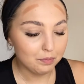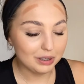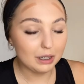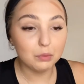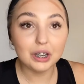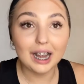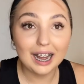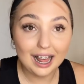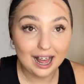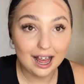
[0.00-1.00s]
But then when I
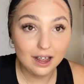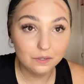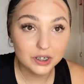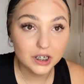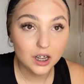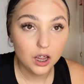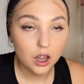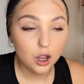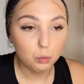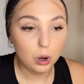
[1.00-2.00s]
left
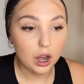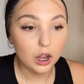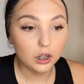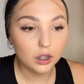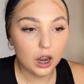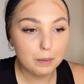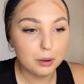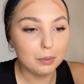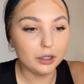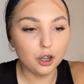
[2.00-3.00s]
work, I
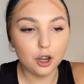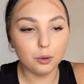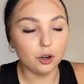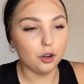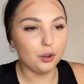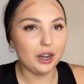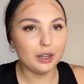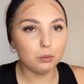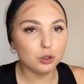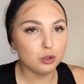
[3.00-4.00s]
put my coat on and
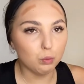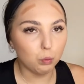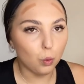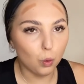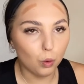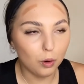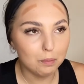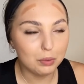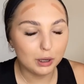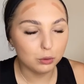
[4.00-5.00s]
it wasn't
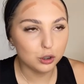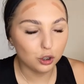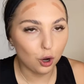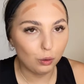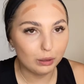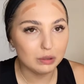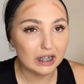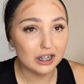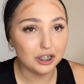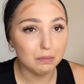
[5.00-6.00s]
warm, but it wasn't cold. It was
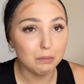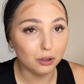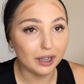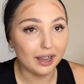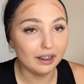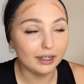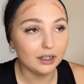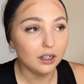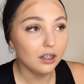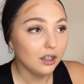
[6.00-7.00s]
literally
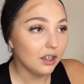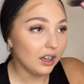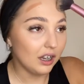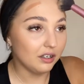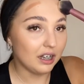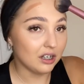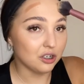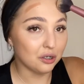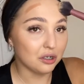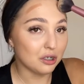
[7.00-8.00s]
muggy. And
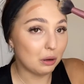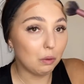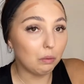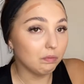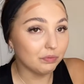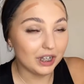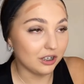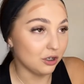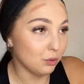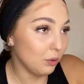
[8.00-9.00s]
that's
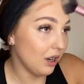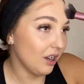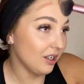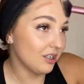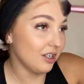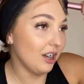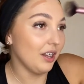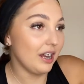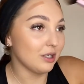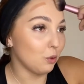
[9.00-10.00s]
just worse. Like,
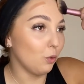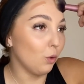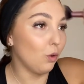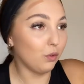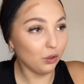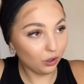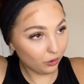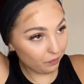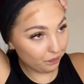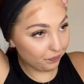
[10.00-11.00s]
that is
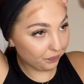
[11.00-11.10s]
awful.